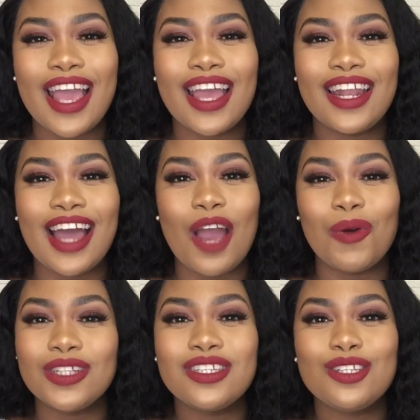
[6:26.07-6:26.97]
and I
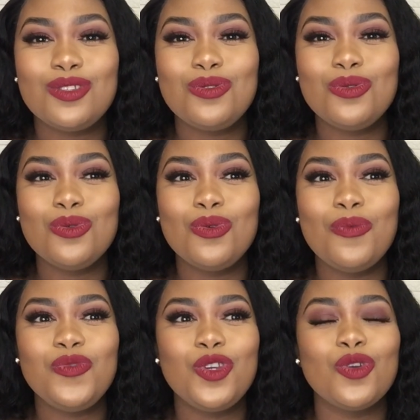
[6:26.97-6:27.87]
wanted
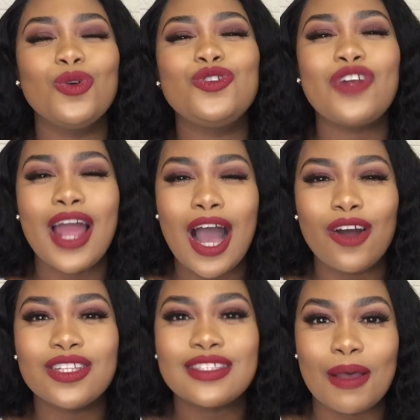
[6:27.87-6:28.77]
to, you know, try
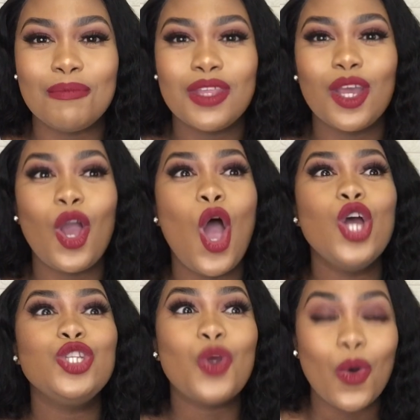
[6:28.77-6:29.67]
out something
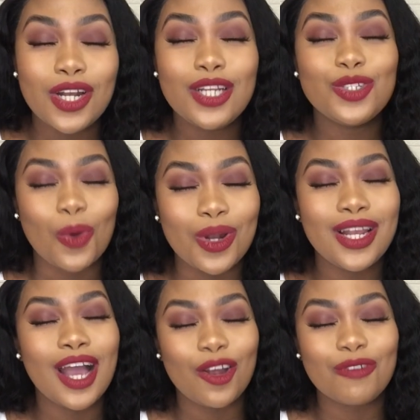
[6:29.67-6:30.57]

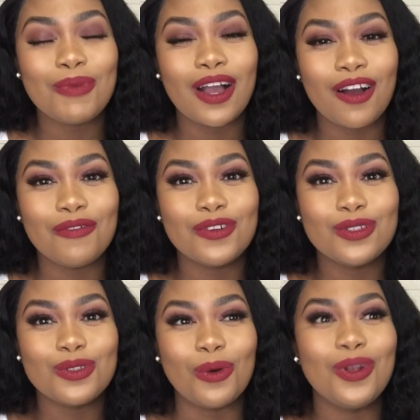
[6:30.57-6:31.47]
totally out of my
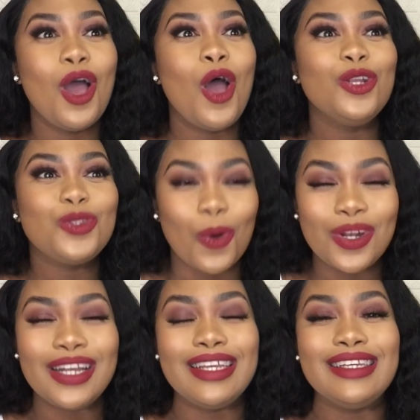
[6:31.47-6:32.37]
comfort zone,
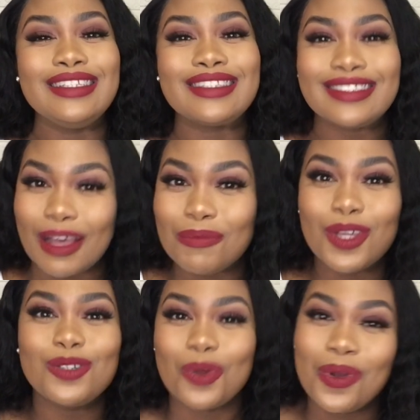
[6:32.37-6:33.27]

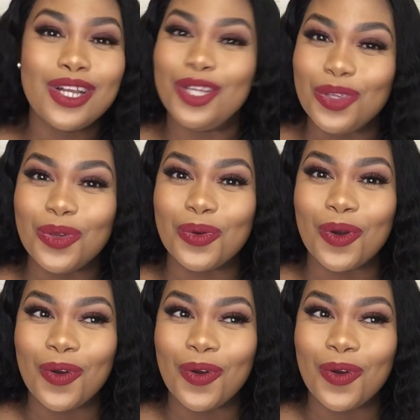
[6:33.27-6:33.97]
something totally new.